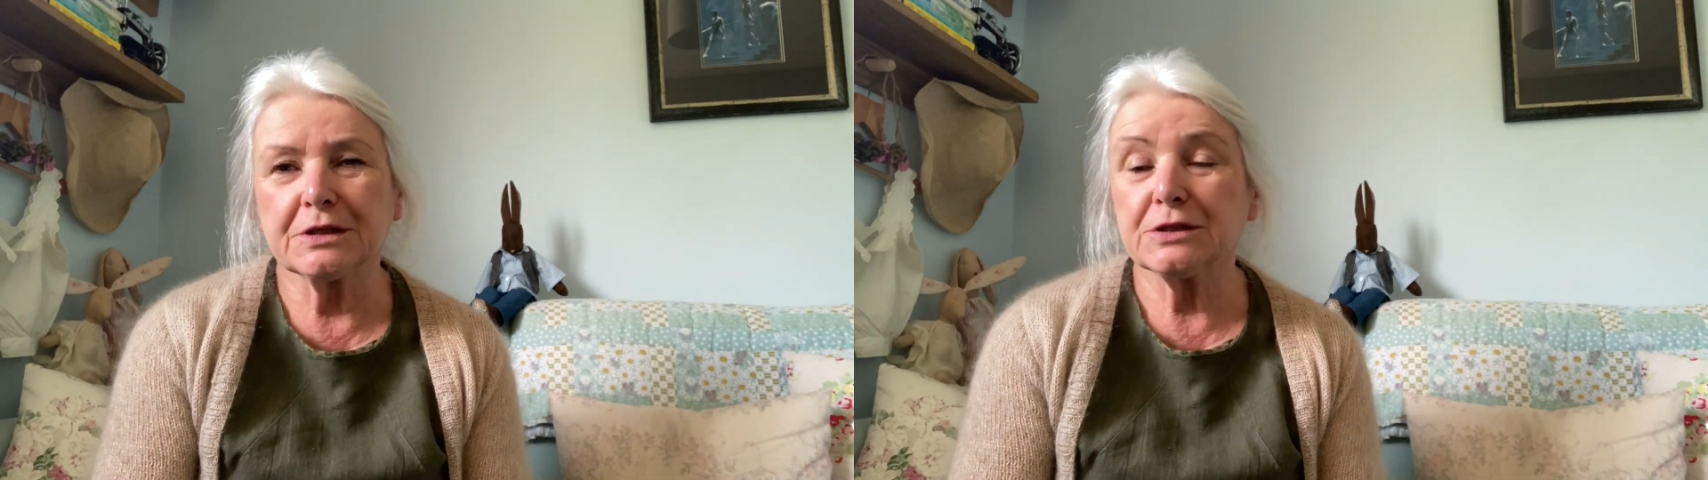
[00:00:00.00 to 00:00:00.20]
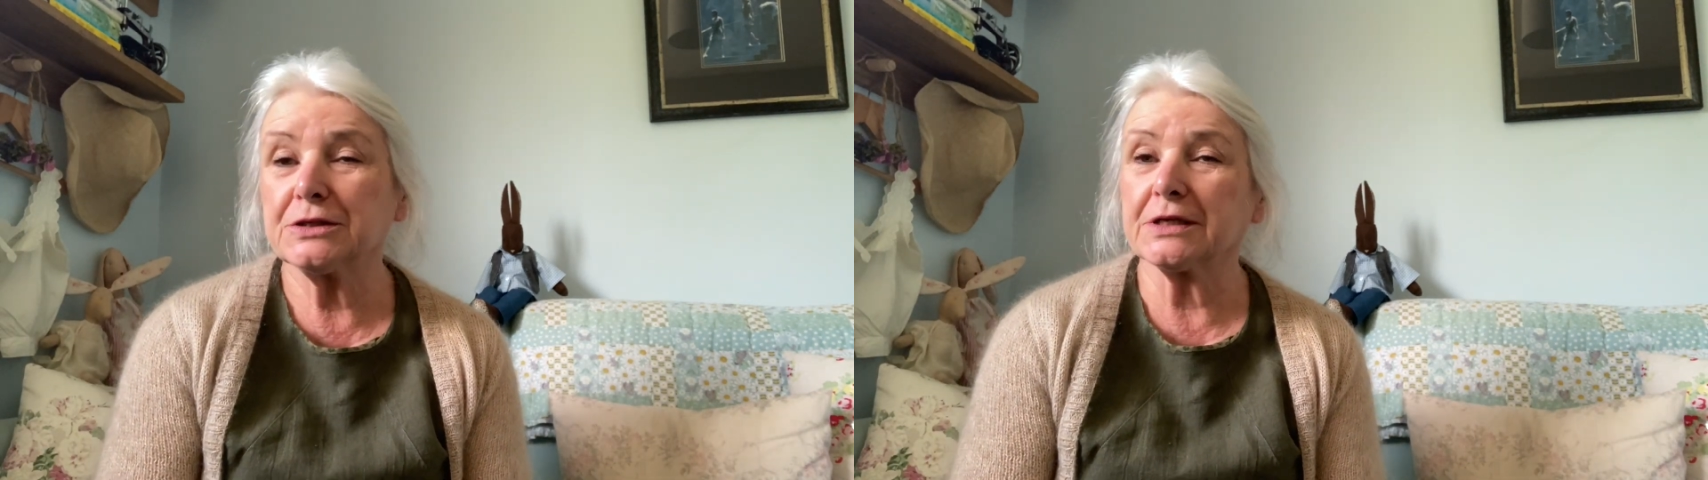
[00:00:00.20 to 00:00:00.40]

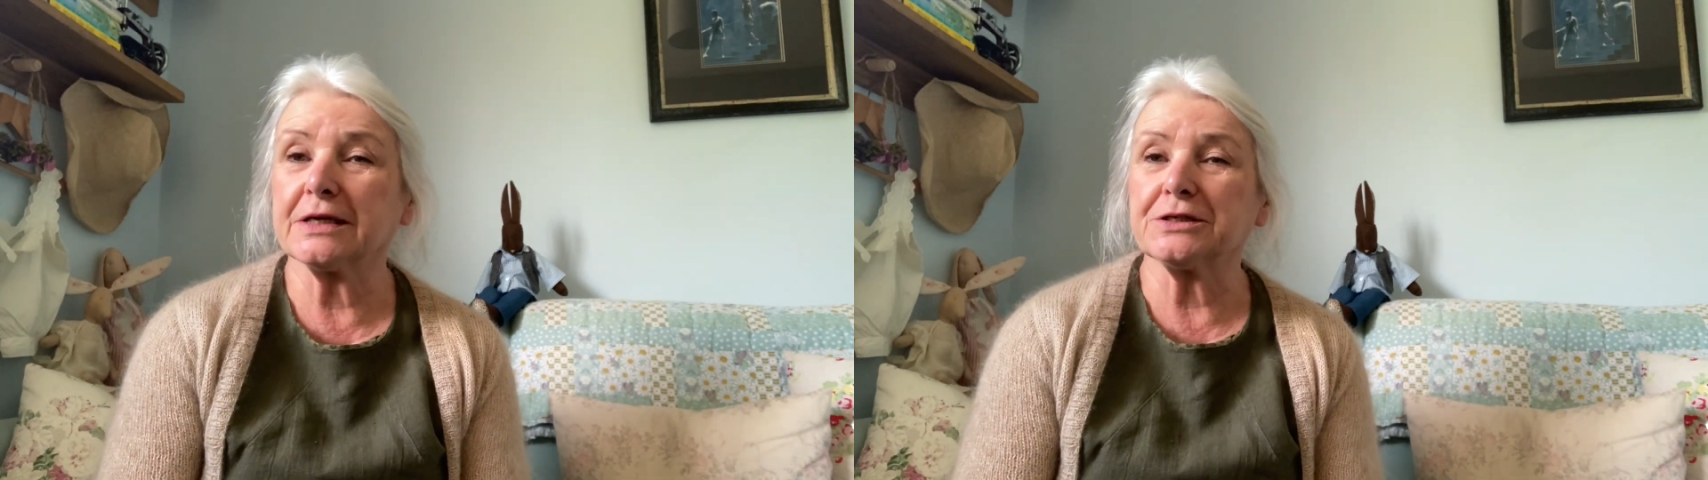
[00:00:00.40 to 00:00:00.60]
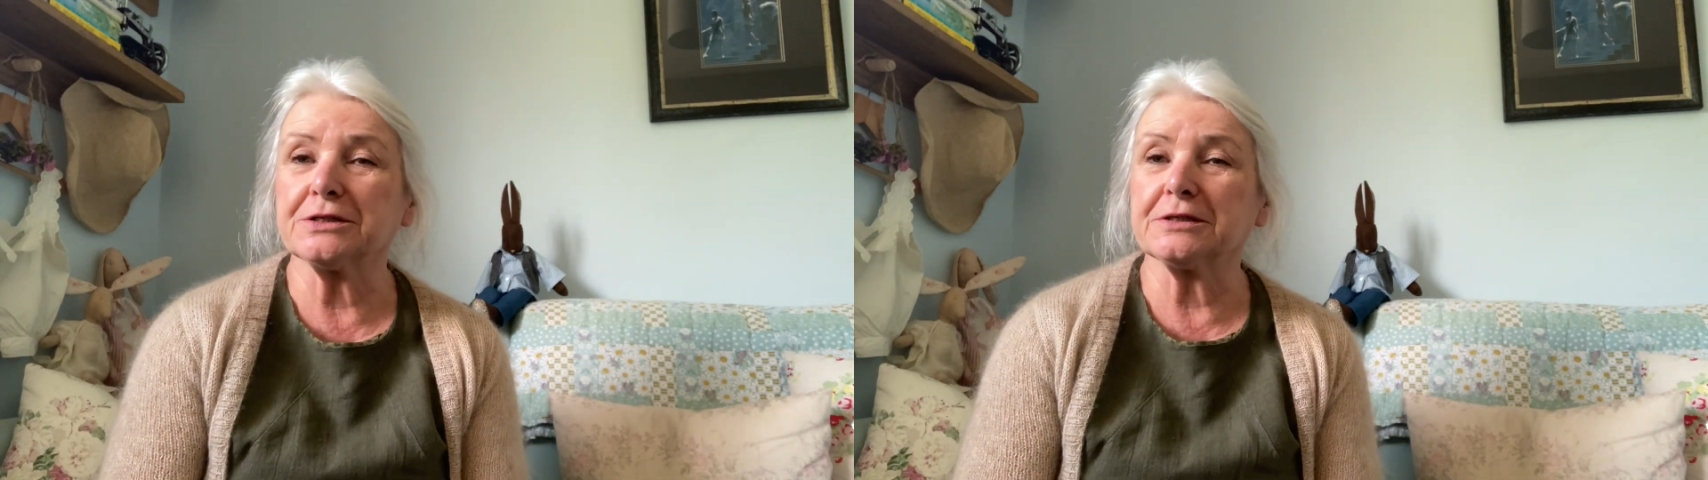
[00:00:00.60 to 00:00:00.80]
to the
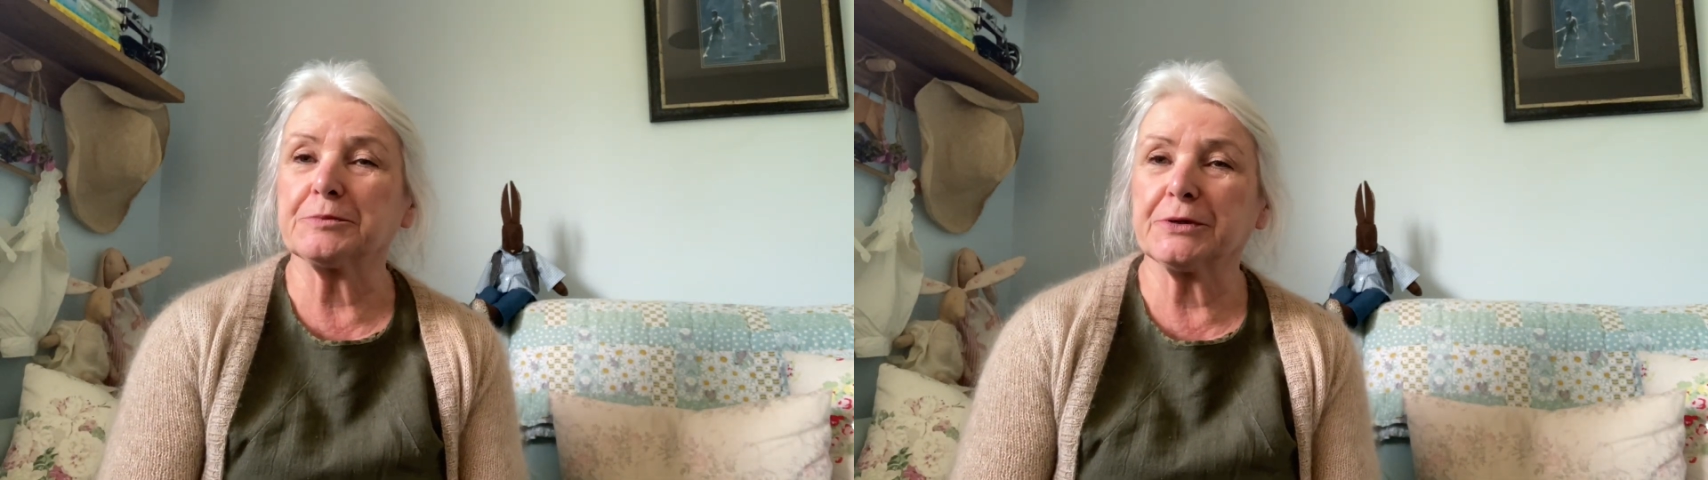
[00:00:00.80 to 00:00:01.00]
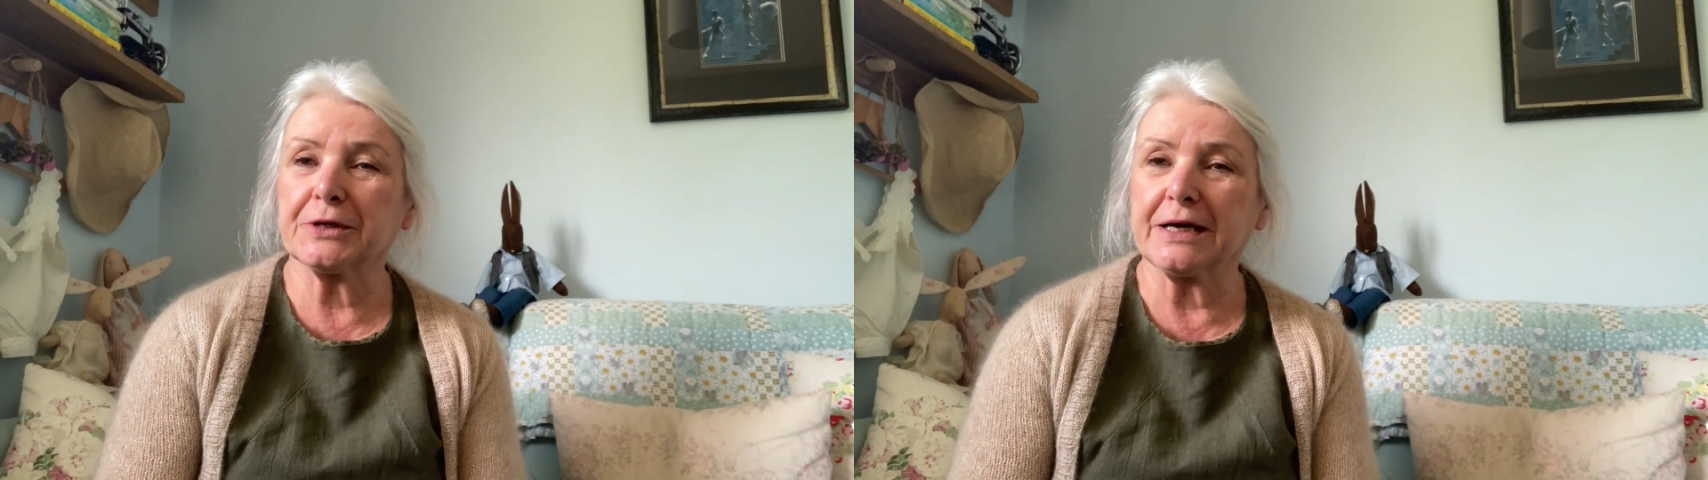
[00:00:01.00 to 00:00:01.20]
Kitchen Knitter
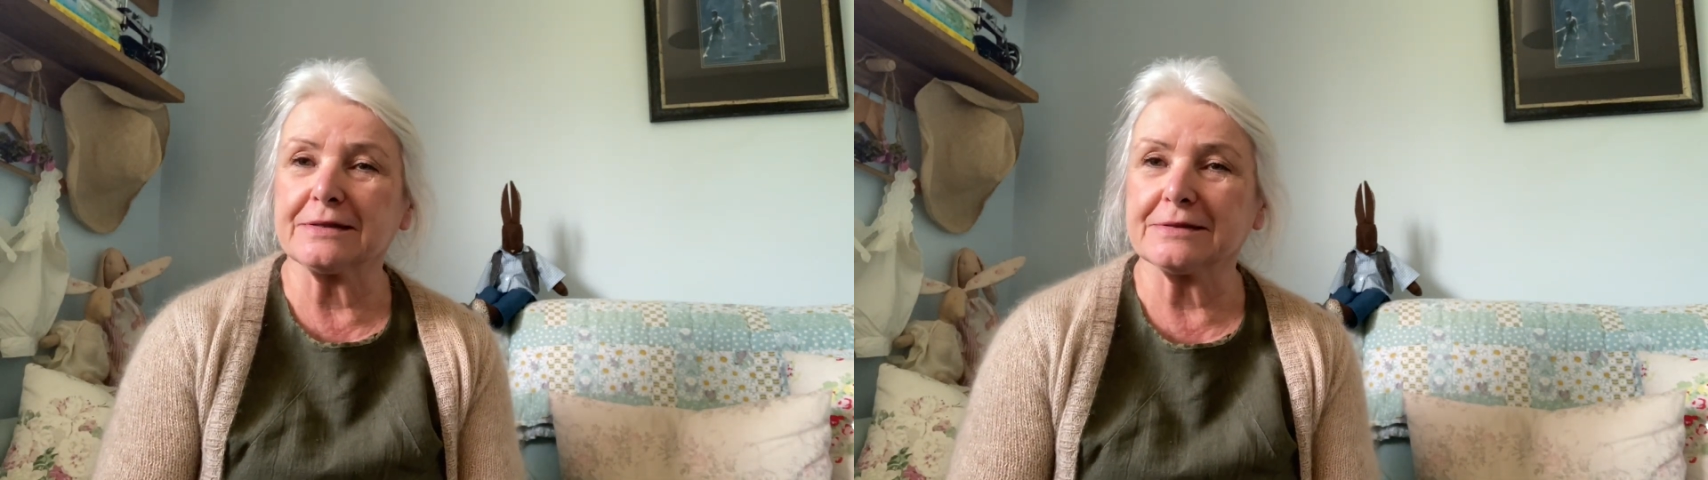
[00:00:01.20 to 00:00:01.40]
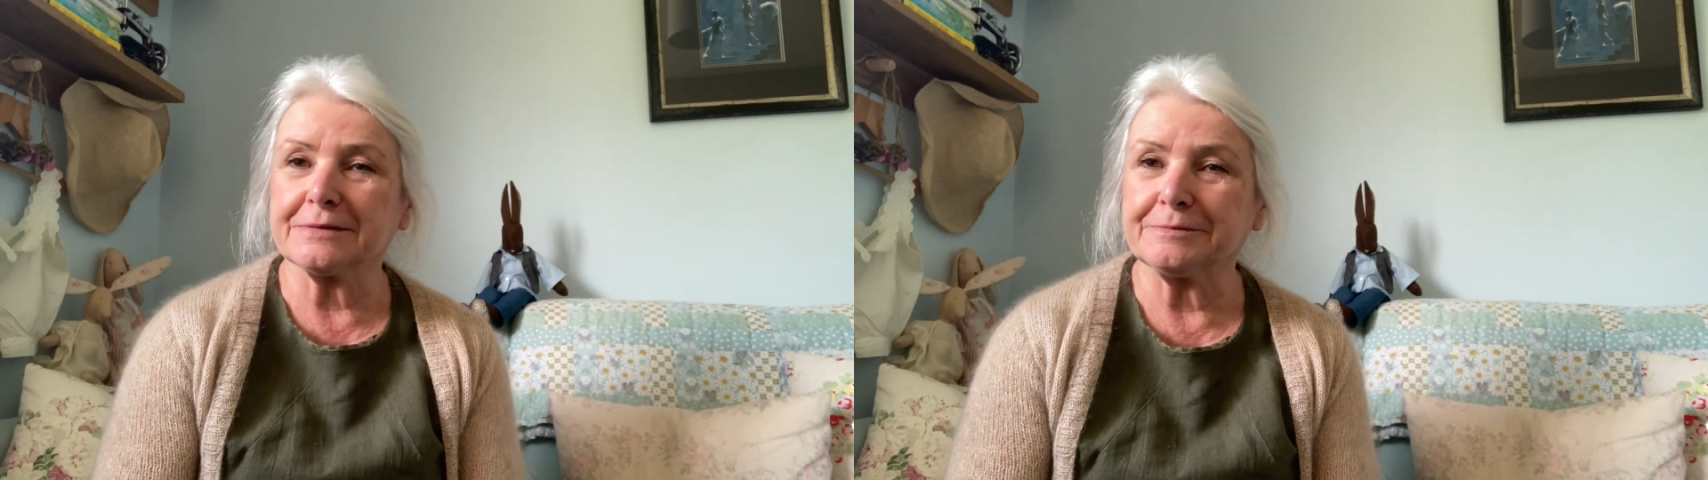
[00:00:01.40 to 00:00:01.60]
podcast.